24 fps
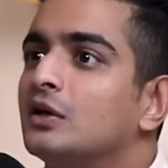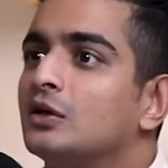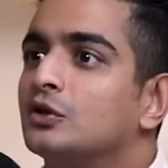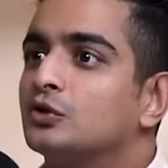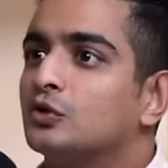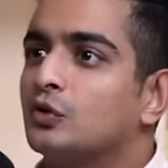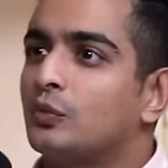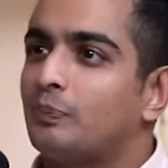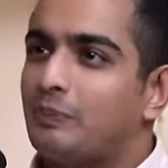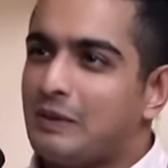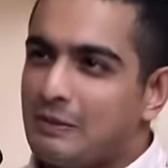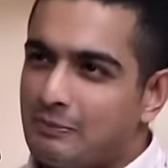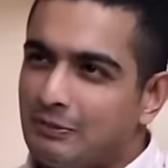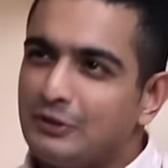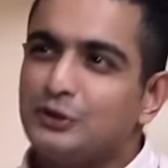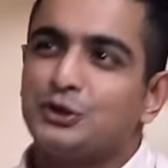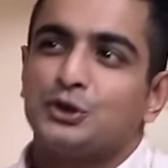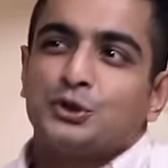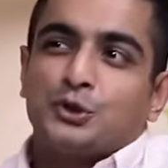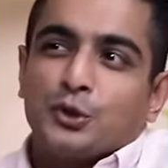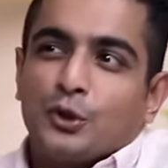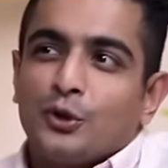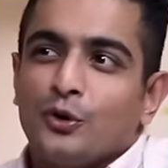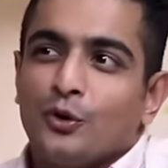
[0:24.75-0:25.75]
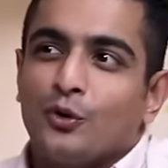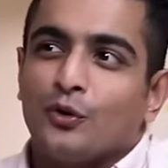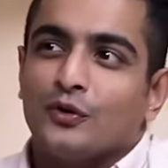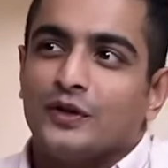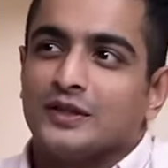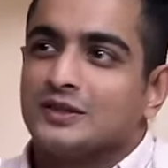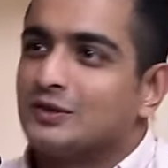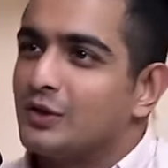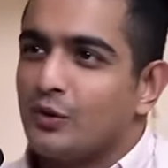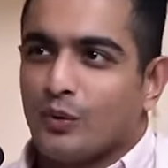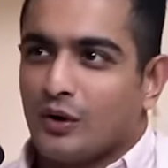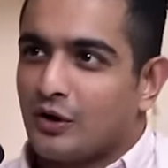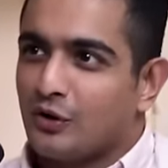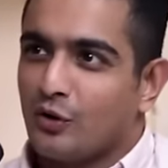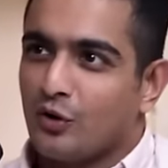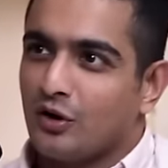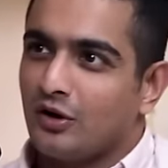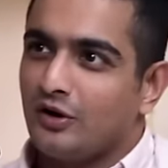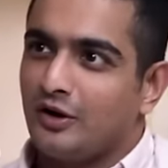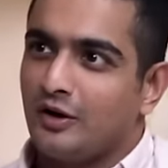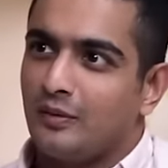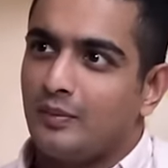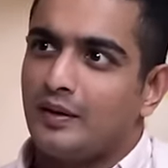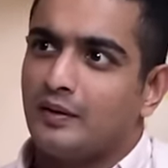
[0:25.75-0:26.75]
So people should know this. You want to talk a
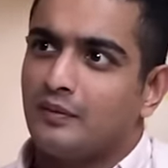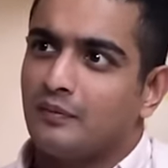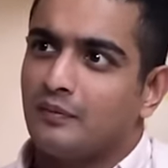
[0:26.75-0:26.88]
little bit?